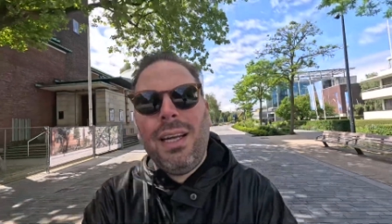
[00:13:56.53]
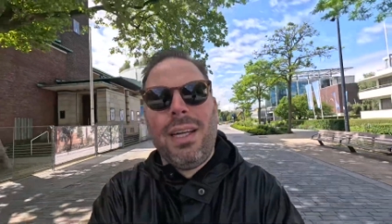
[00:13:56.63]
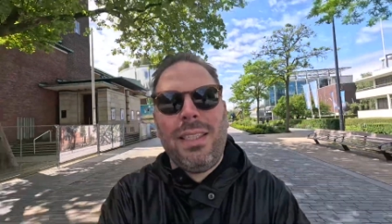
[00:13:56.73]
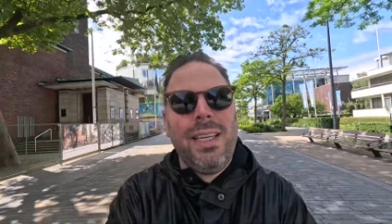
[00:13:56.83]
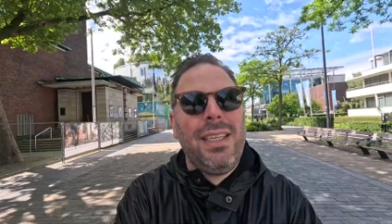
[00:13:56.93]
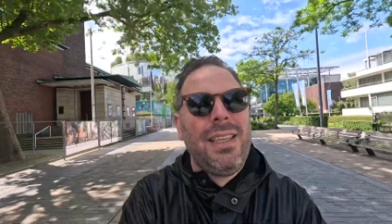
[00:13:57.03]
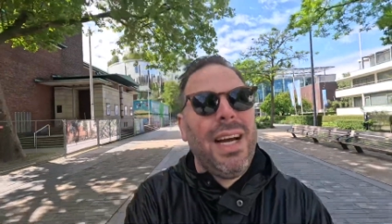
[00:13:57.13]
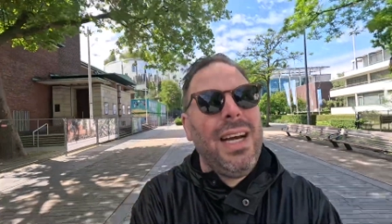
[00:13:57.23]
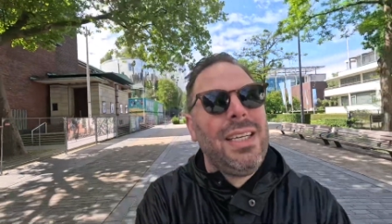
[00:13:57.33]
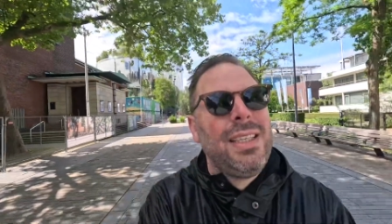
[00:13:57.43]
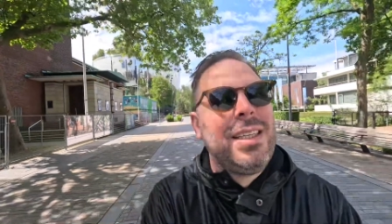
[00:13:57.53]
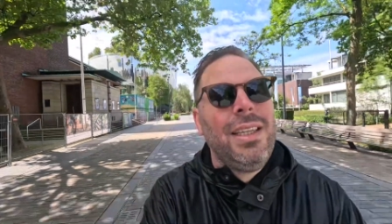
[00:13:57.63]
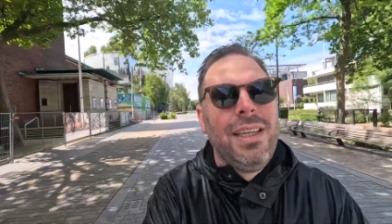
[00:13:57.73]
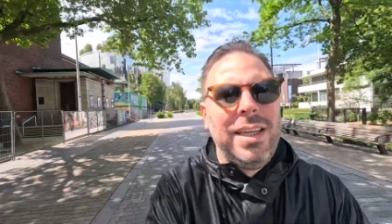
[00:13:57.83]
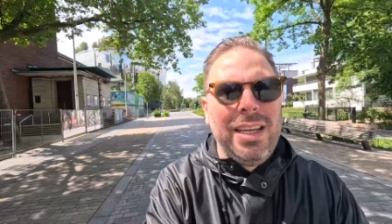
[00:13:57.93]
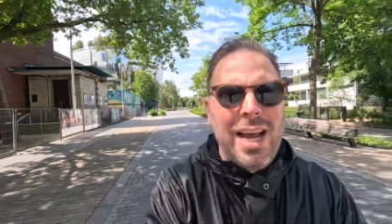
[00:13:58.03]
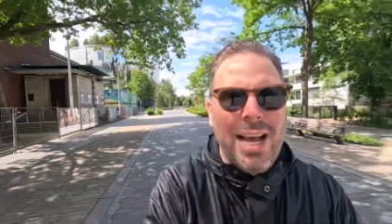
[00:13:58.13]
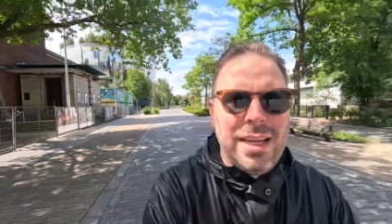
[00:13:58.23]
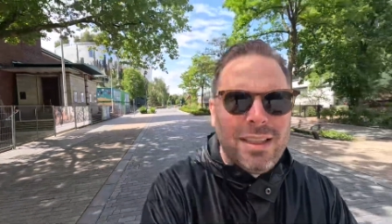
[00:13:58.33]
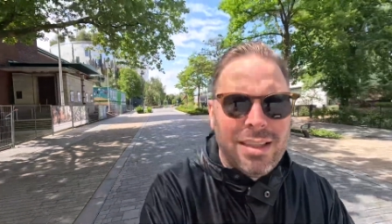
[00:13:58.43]
think, guys, the
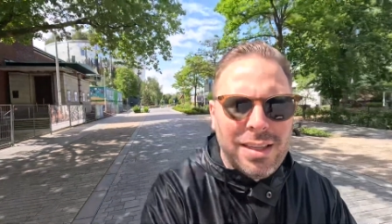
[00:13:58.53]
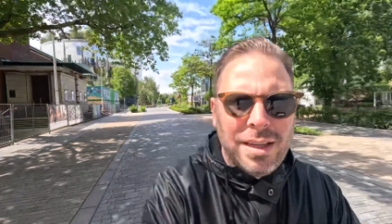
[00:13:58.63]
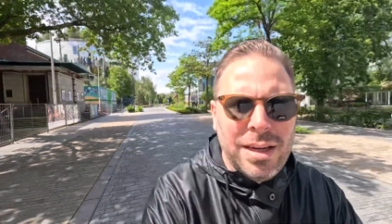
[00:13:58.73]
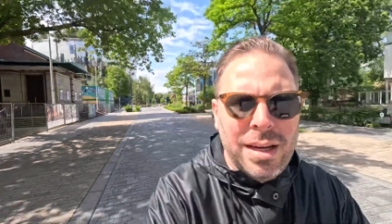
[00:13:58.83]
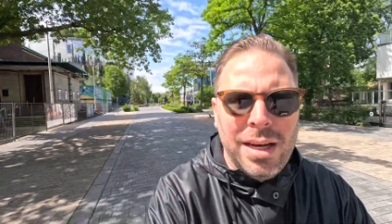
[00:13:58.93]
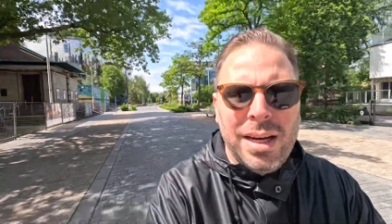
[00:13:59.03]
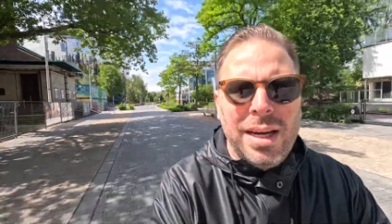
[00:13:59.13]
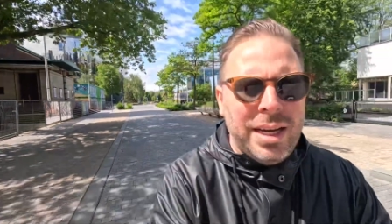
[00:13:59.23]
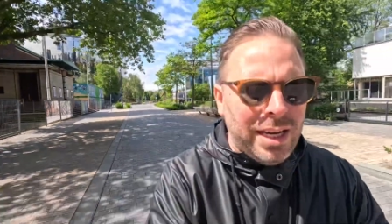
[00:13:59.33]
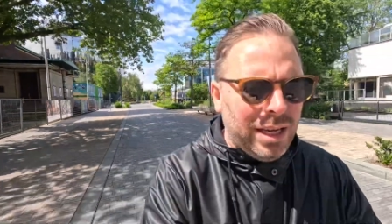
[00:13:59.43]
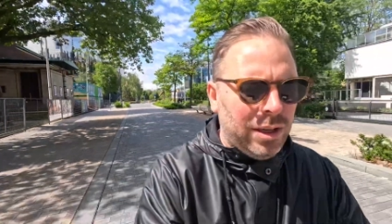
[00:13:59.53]
end is